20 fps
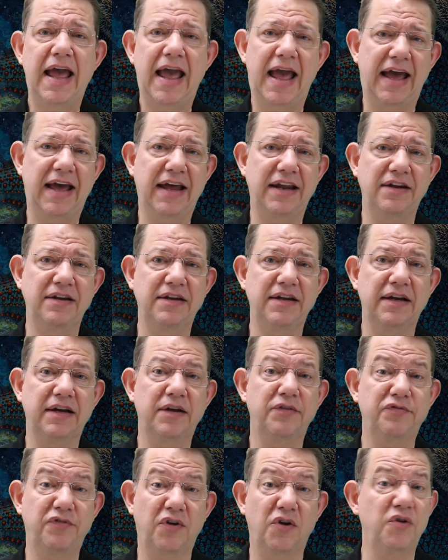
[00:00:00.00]
and
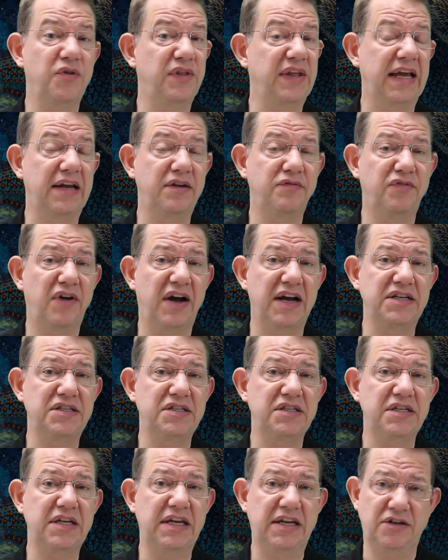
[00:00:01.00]
follow the
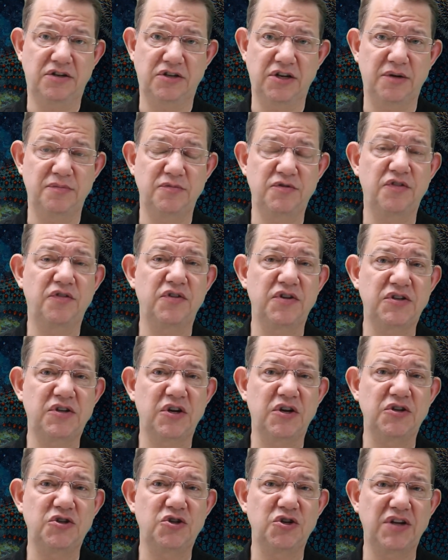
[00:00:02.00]
advice in terms of
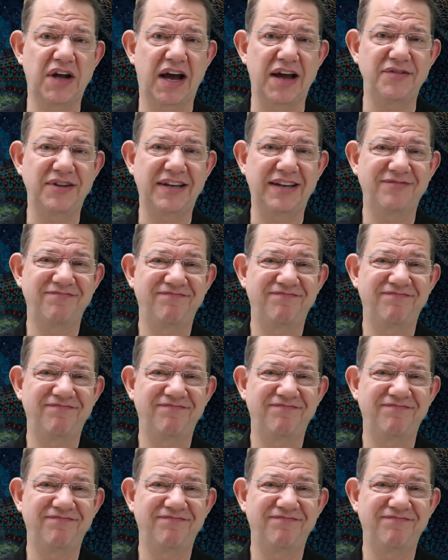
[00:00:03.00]
return to diving.